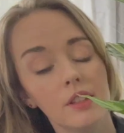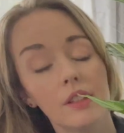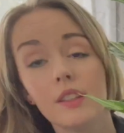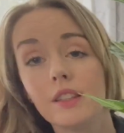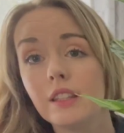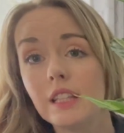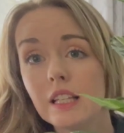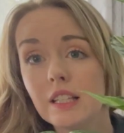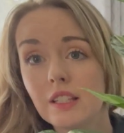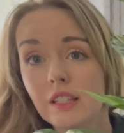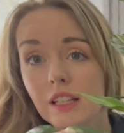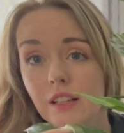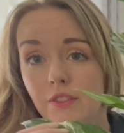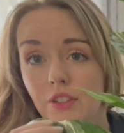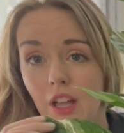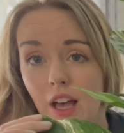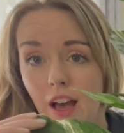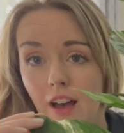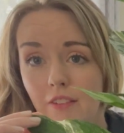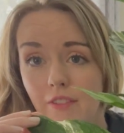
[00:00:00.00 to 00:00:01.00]
these leaves
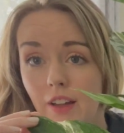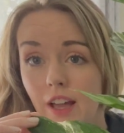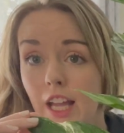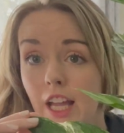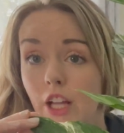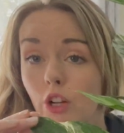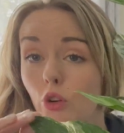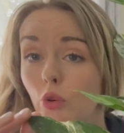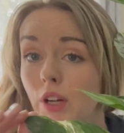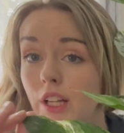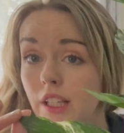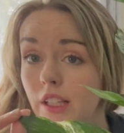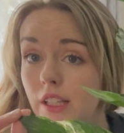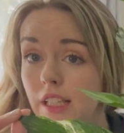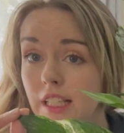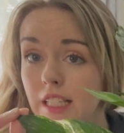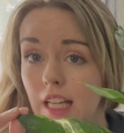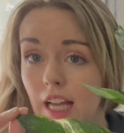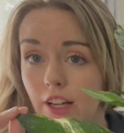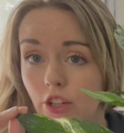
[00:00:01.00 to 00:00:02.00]
have a crinkly
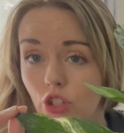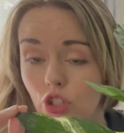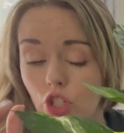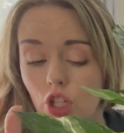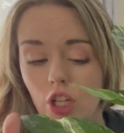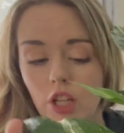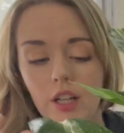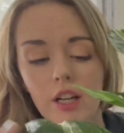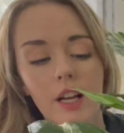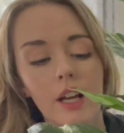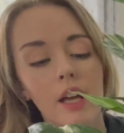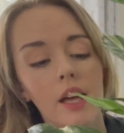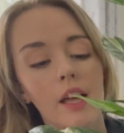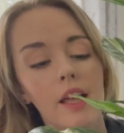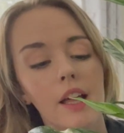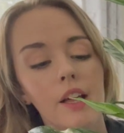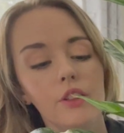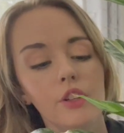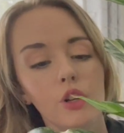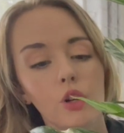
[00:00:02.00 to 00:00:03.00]
texture
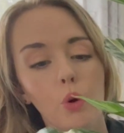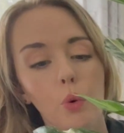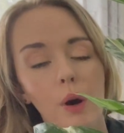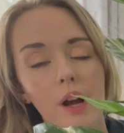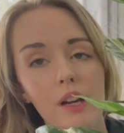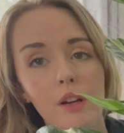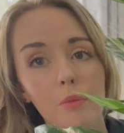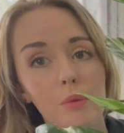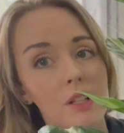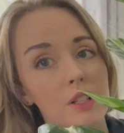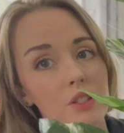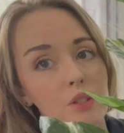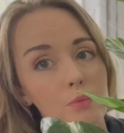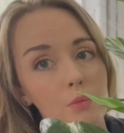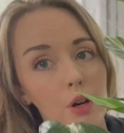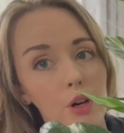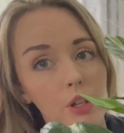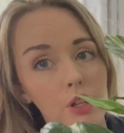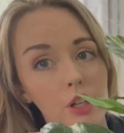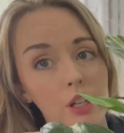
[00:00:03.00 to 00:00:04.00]
and they're quite a bit
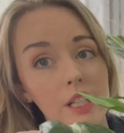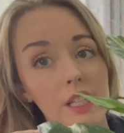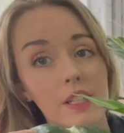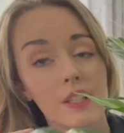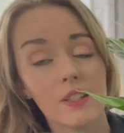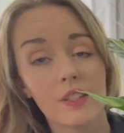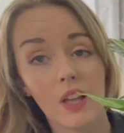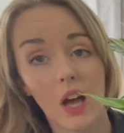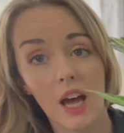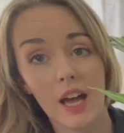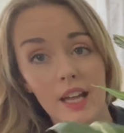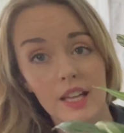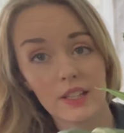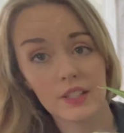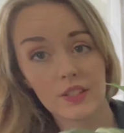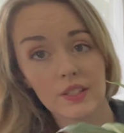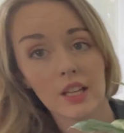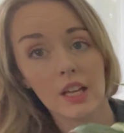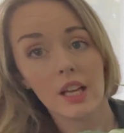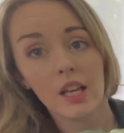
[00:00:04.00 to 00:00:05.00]
smaller in
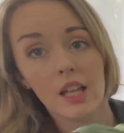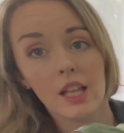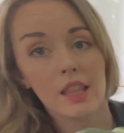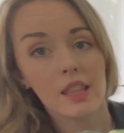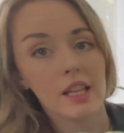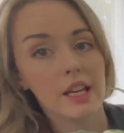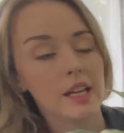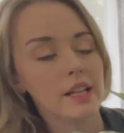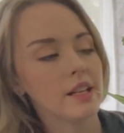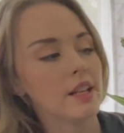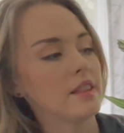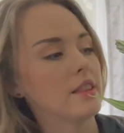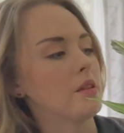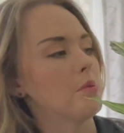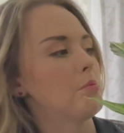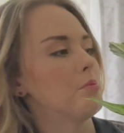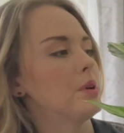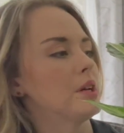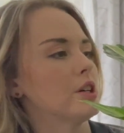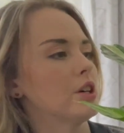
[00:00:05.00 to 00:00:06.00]
size than the
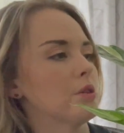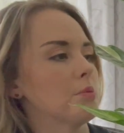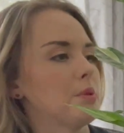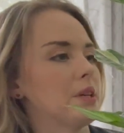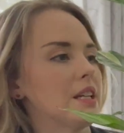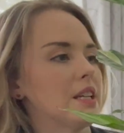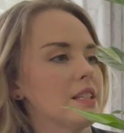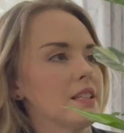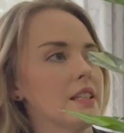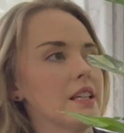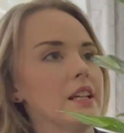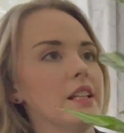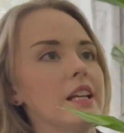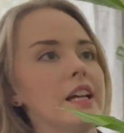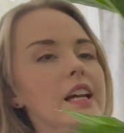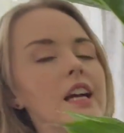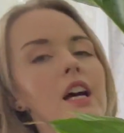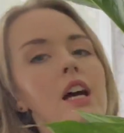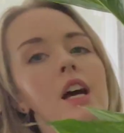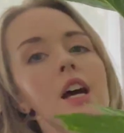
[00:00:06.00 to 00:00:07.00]
bigger peace
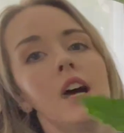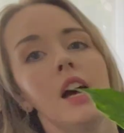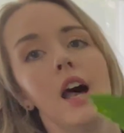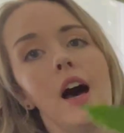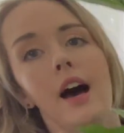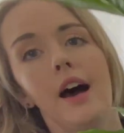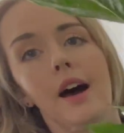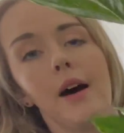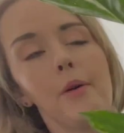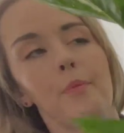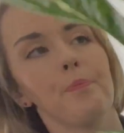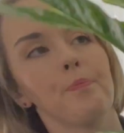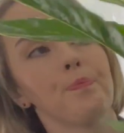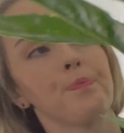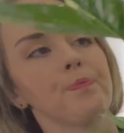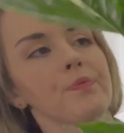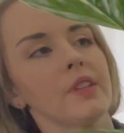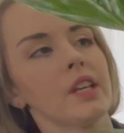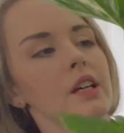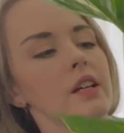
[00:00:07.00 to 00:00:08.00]
lily.
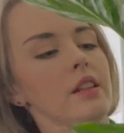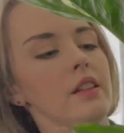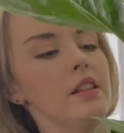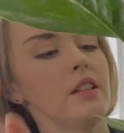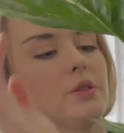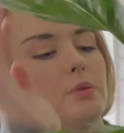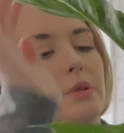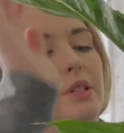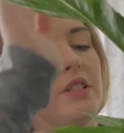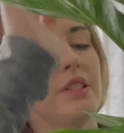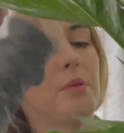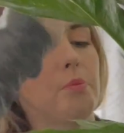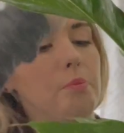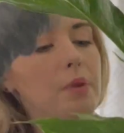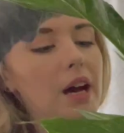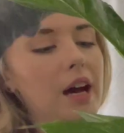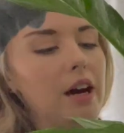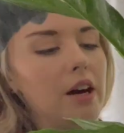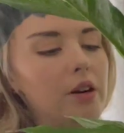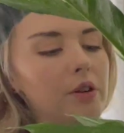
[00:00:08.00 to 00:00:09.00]
This one's
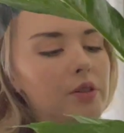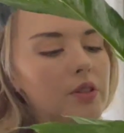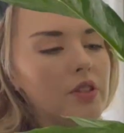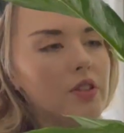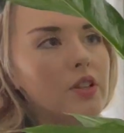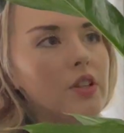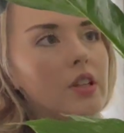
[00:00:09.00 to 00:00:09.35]
about